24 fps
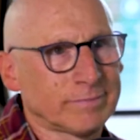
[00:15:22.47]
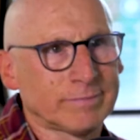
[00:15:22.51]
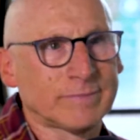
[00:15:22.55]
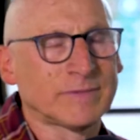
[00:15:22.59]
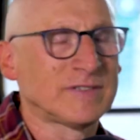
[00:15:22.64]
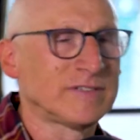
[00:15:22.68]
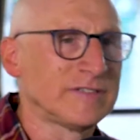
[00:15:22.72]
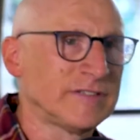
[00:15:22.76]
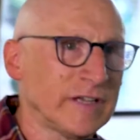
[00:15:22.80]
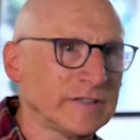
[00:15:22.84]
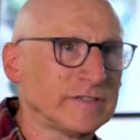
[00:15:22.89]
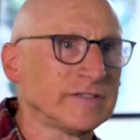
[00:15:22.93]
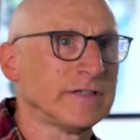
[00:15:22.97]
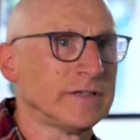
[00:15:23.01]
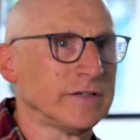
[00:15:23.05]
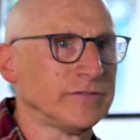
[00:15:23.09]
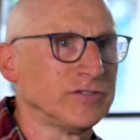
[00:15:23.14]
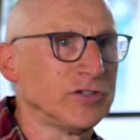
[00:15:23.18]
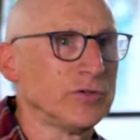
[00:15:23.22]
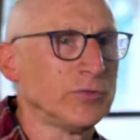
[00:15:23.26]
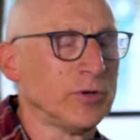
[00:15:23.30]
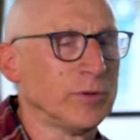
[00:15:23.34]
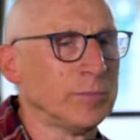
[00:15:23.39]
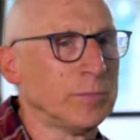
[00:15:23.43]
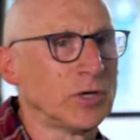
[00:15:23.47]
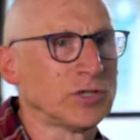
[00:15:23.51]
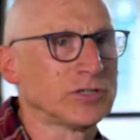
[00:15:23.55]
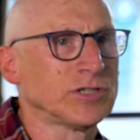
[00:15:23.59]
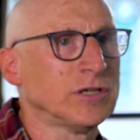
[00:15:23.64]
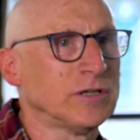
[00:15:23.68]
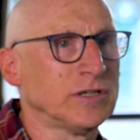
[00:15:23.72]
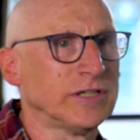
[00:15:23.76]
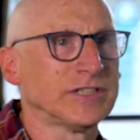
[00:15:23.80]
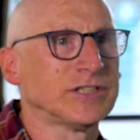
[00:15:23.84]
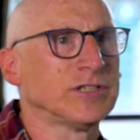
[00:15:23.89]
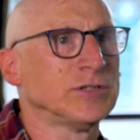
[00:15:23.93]
sensitive to
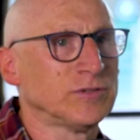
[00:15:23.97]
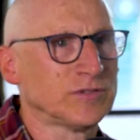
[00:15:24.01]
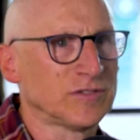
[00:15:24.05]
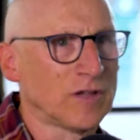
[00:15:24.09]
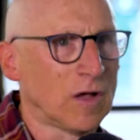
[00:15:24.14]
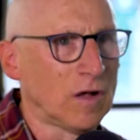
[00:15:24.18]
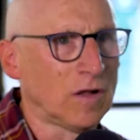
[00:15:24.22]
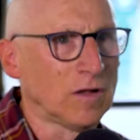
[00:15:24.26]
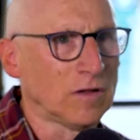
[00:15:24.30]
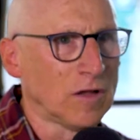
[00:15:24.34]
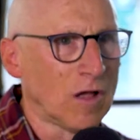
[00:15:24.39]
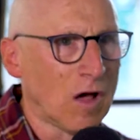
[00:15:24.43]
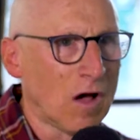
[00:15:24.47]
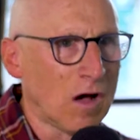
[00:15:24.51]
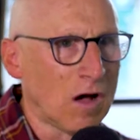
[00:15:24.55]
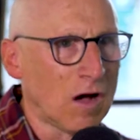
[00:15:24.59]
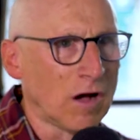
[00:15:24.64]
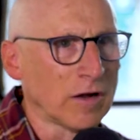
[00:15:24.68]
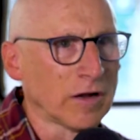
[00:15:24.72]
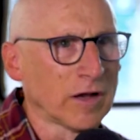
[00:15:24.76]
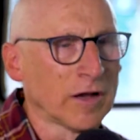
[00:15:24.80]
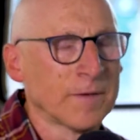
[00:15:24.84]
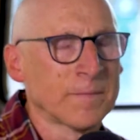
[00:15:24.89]
emotional issues all along.